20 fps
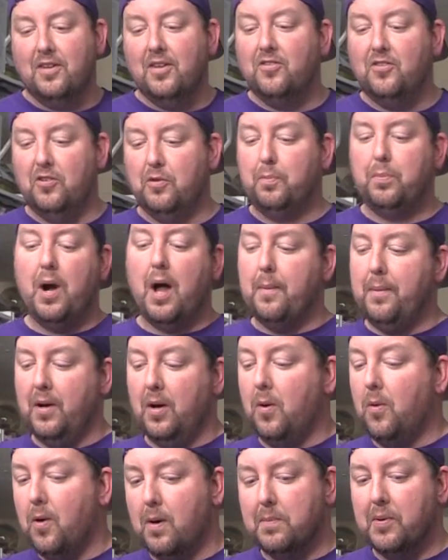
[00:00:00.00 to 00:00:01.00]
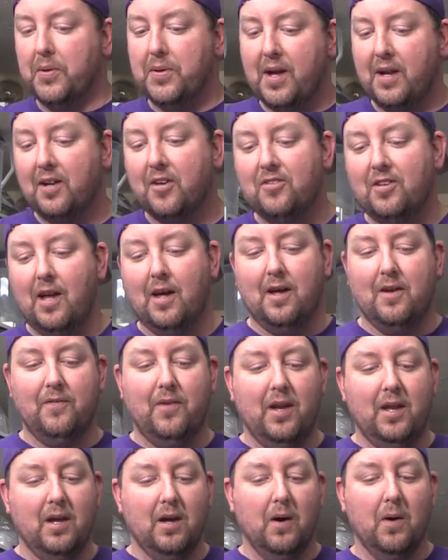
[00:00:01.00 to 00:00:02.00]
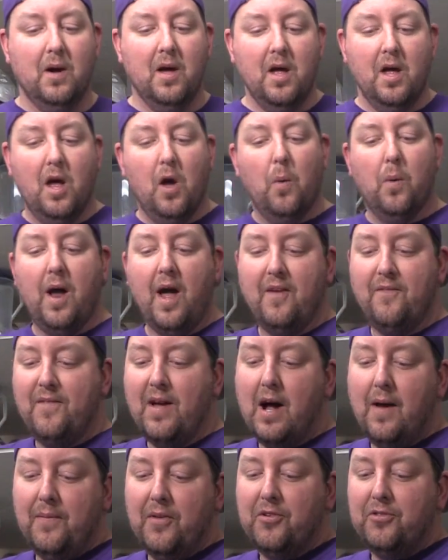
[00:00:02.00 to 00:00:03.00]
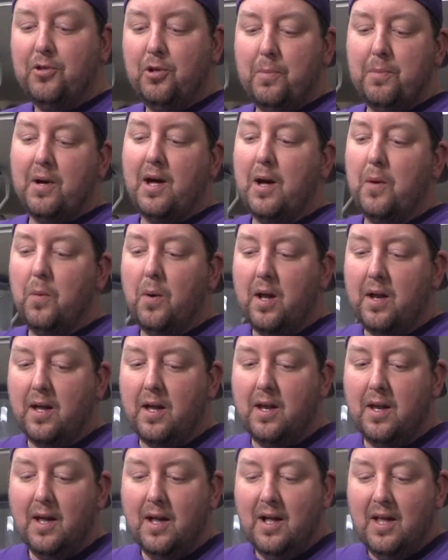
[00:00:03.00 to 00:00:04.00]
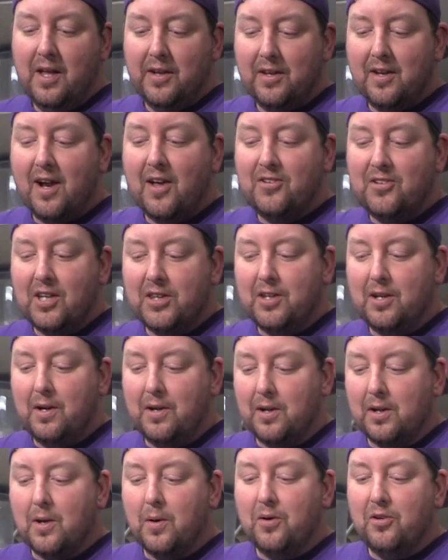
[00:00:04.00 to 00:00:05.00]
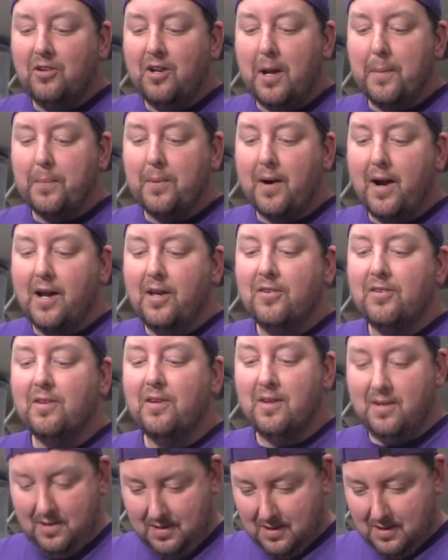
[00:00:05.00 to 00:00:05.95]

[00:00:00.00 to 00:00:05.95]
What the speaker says: And this is probably a horrible thing to say on video. When I found the Suma I wanted, did I sit there and negotiate price?